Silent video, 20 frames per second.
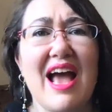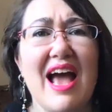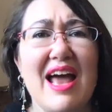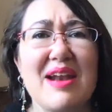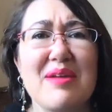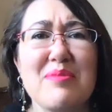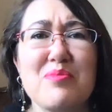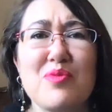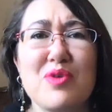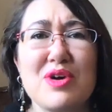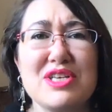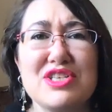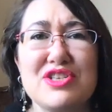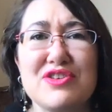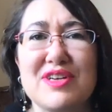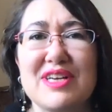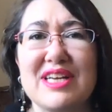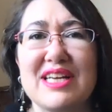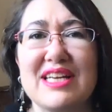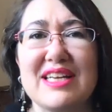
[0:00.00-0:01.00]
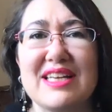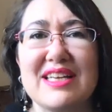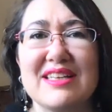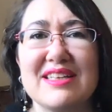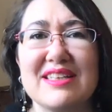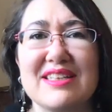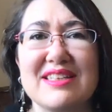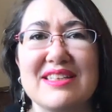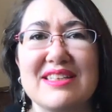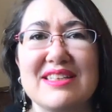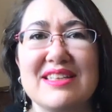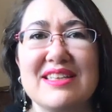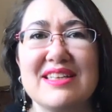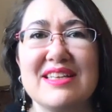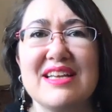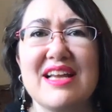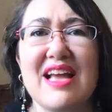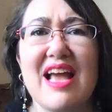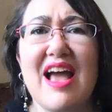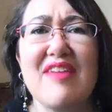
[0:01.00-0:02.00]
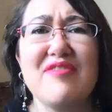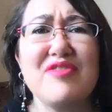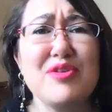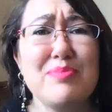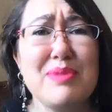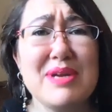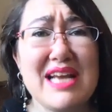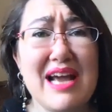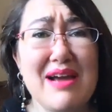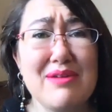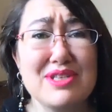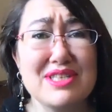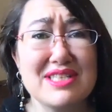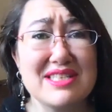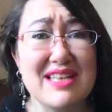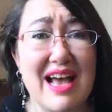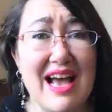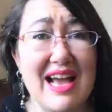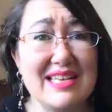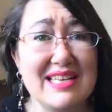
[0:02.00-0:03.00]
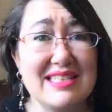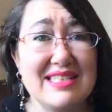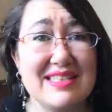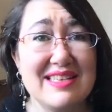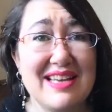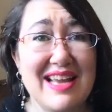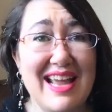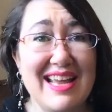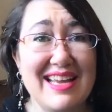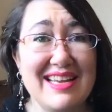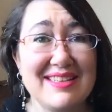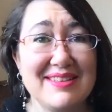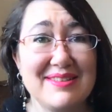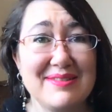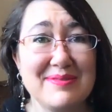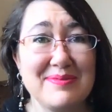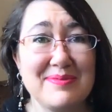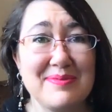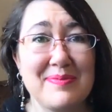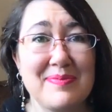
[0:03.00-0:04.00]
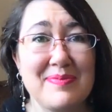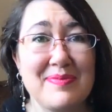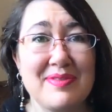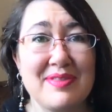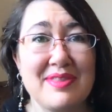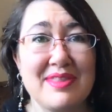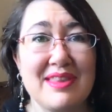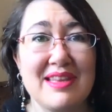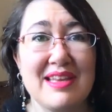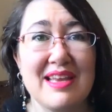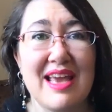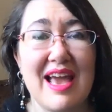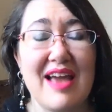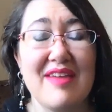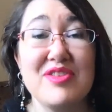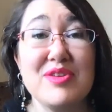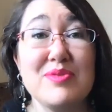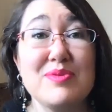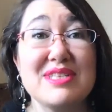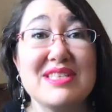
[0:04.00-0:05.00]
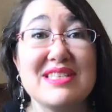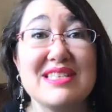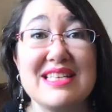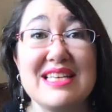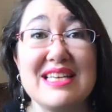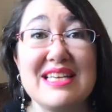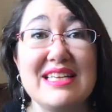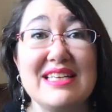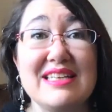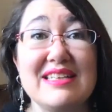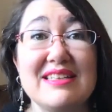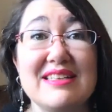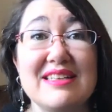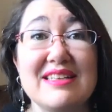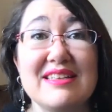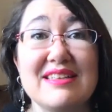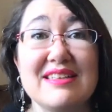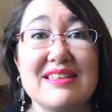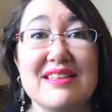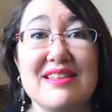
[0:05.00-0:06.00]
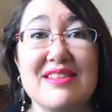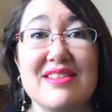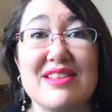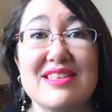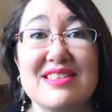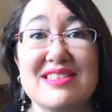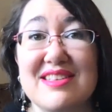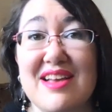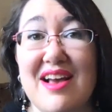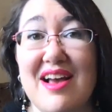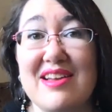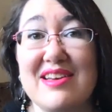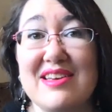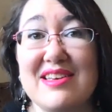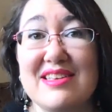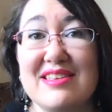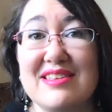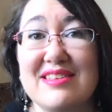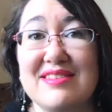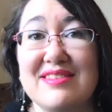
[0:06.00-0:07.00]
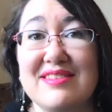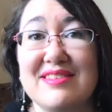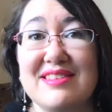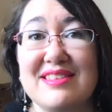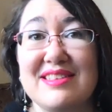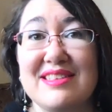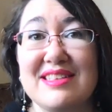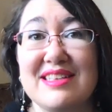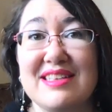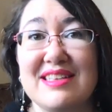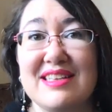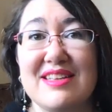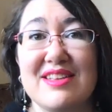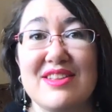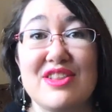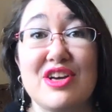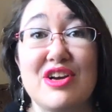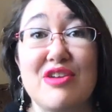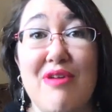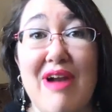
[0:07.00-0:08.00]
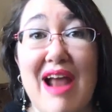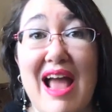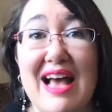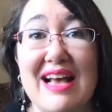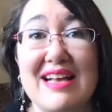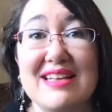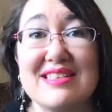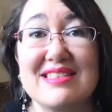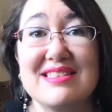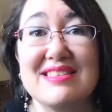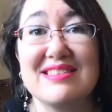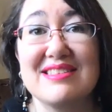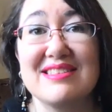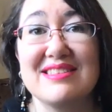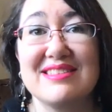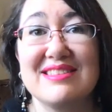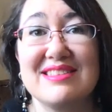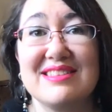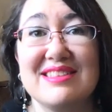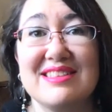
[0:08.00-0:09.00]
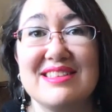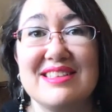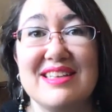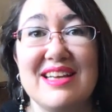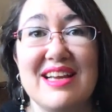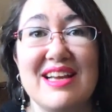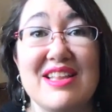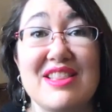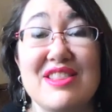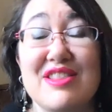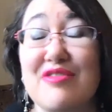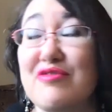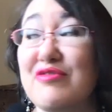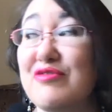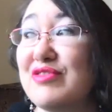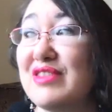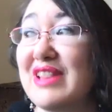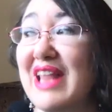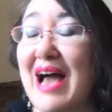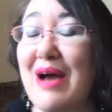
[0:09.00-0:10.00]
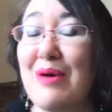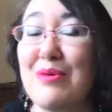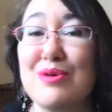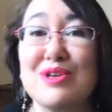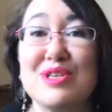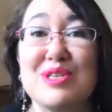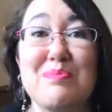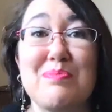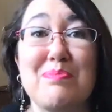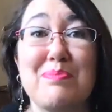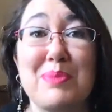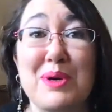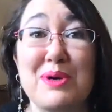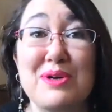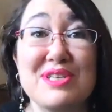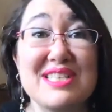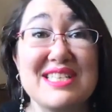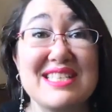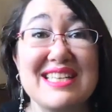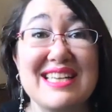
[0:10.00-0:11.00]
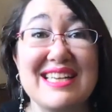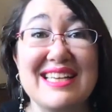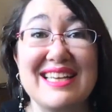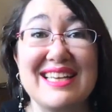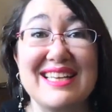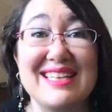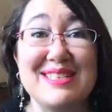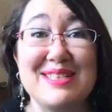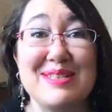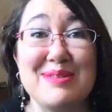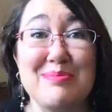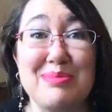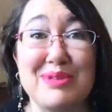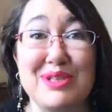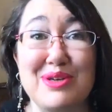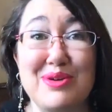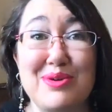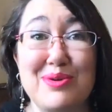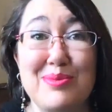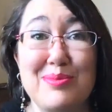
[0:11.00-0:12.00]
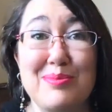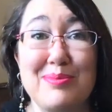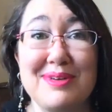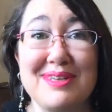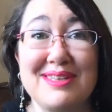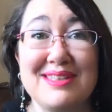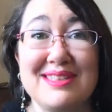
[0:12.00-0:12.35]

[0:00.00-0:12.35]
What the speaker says: And I'm wondering, have you been outside today? Have you seen the sun, the grass, the flowers bursting into bloom?